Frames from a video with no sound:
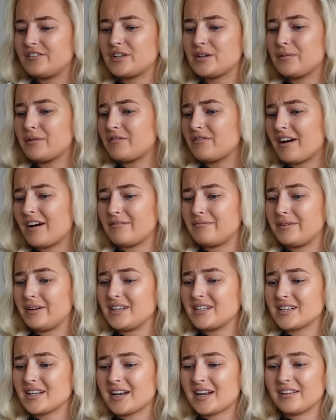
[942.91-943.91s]
To be fair, if me
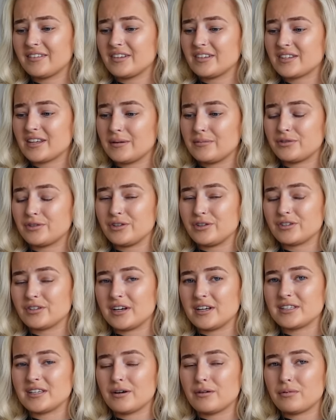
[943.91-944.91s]
and Don had the same shoe
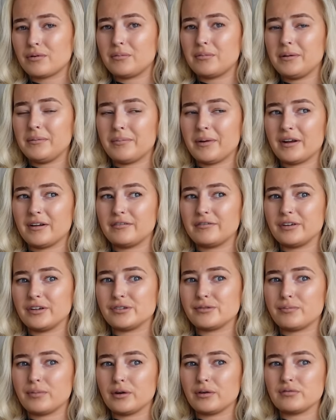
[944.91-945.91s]
size, that would probably benefit
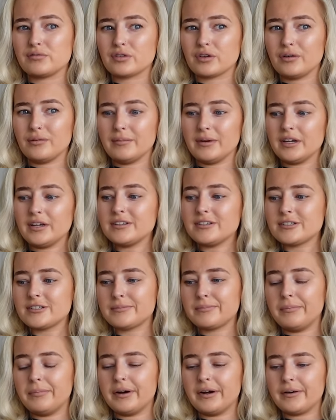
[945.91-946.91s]
us both so much,
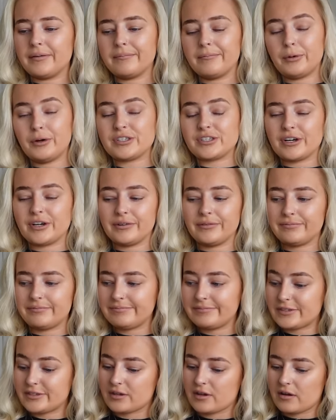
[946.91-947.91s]
but we don't,
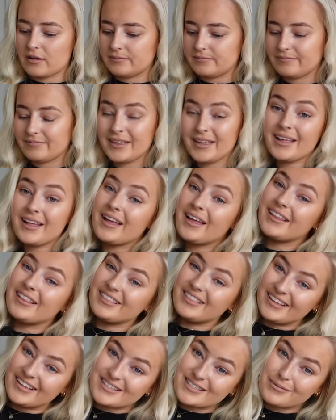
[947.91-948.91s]
so
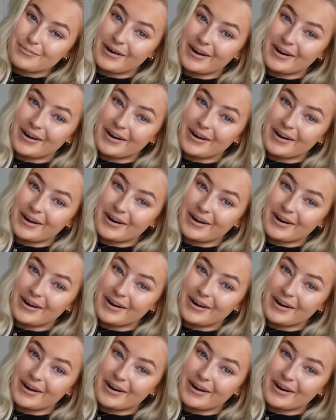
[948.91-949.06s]
these are